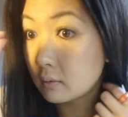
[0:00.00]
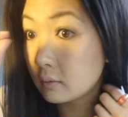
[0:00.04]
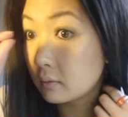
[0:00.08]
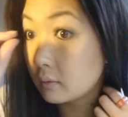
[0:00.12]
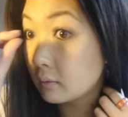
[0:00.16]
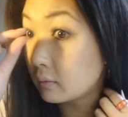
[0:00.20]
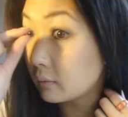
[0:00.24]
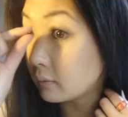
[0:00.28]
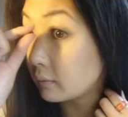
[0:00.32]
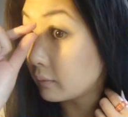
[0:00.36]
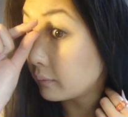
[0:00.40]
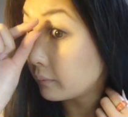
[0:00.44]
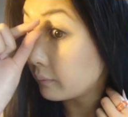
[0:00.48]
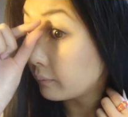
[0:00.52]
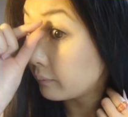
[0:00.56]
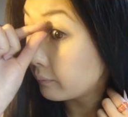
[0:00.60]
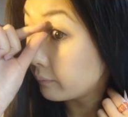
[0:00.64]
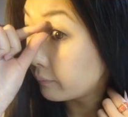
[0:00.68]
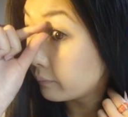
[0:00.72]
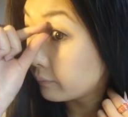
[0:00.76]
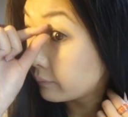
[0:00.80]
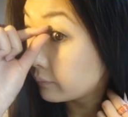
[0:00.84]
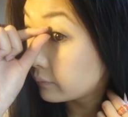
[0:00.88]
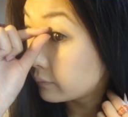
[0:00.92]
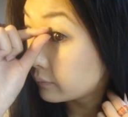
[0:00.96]

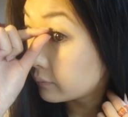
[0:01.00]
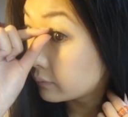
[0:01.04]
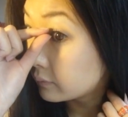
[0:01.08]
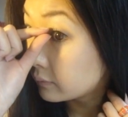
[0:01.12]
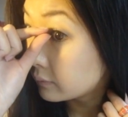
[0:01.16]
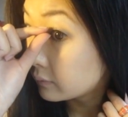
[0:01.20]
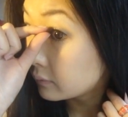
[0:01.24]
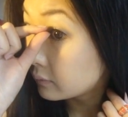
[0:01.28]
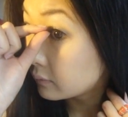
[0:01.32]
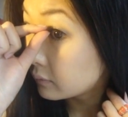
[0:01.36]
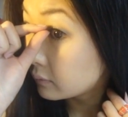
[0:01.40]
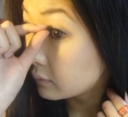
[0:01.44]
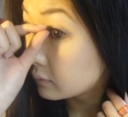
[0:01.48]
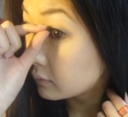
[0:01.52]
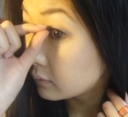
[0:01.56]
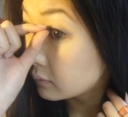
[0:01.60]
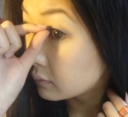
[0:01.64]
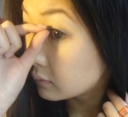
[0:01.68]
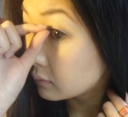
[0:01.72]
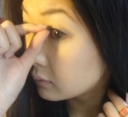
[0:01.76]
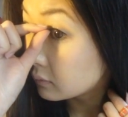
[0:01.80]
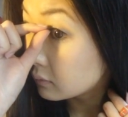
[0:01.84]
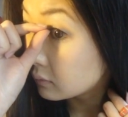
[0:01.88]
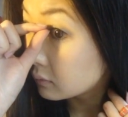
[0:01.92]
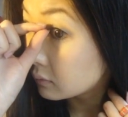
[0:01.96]

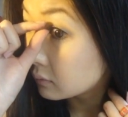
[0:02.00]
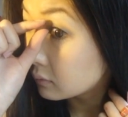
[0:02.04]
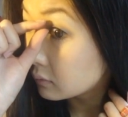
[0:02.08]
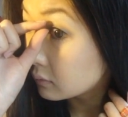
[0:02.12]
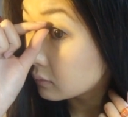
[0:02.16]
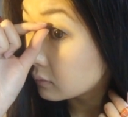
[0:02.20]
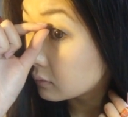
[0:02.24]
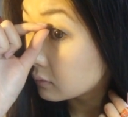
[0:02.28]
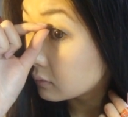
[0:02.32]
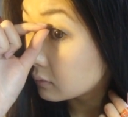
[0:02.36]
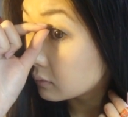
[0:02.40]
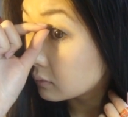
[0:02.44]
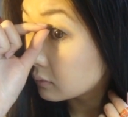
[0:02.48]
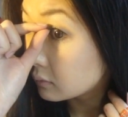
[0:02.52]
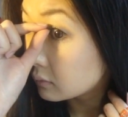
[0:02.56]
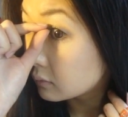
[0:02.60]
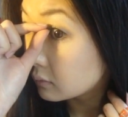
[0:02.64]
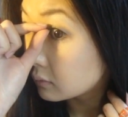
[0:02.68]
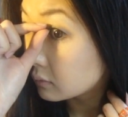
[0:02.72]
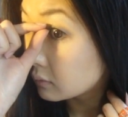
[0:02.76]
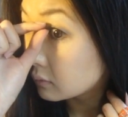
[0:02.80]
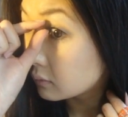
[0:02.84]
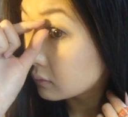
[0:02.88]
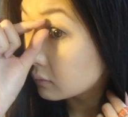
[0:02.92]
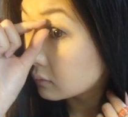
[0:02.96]

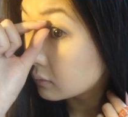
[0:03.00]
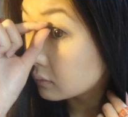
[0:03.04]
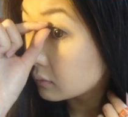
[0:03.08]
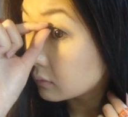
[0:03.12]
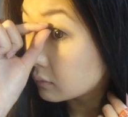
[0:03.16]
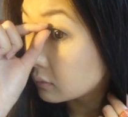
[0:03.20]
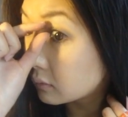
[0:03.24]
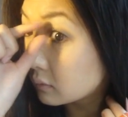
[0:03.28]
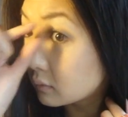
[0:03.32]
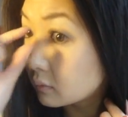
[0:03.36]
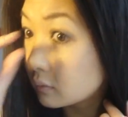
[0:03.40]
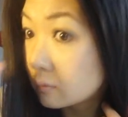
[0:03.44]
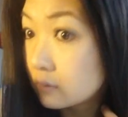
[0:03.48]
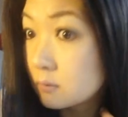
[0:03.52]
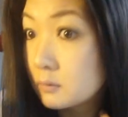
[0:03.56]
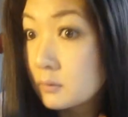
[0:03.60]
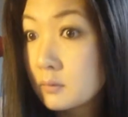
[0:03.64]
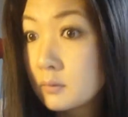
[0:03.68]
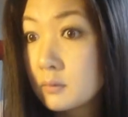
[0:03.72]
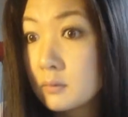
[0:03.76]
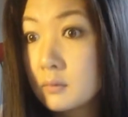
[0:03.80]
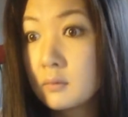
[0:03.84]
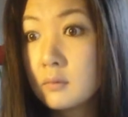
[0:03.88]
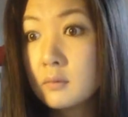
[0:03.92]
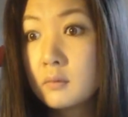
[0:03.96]

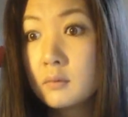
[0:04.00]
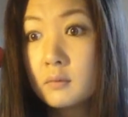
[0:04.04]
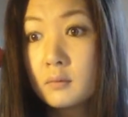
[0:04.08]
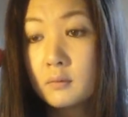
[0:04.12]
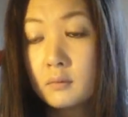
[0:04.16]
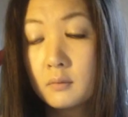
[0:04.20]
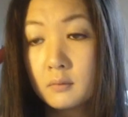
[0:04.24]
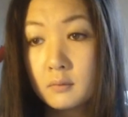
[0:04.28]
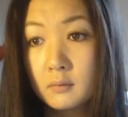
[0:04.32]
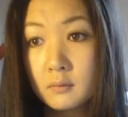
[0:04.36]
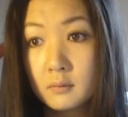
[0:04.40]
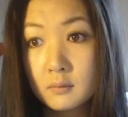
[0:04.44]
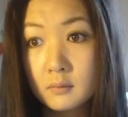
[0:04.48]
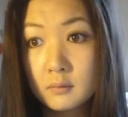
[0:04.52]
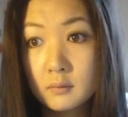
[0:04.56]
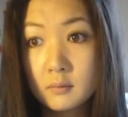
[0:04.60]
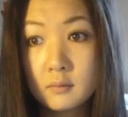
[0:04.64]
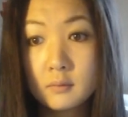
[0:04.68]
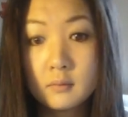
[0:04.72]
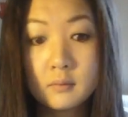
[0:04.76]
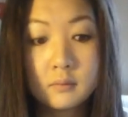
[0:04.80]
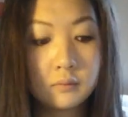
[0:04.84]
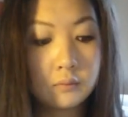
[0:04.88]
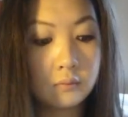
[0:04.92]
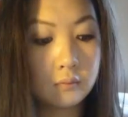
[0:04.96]

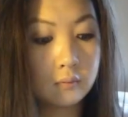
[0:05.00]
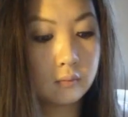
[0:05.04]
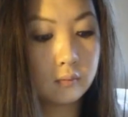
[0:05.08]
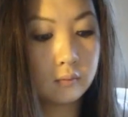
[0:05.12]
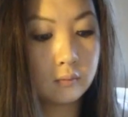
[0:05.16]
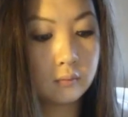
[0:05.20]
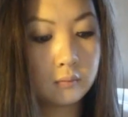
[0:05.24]
[no speech]